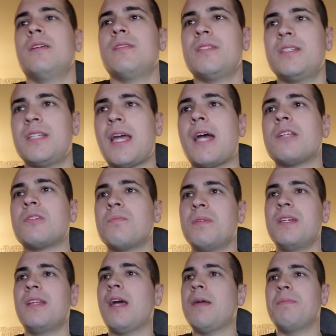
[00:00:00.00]

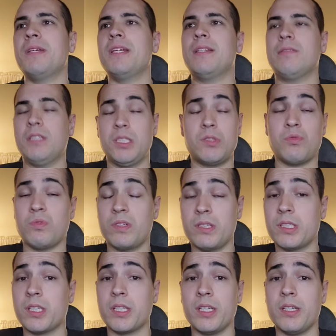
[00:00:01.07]
Detachment, I mean, it's
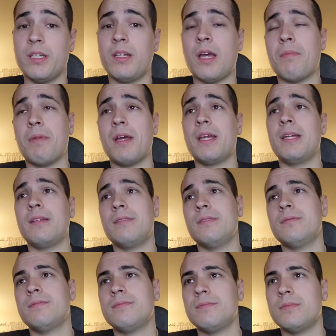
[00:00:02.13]
really good. I might
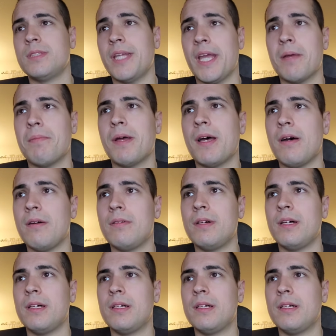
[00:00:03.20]
think about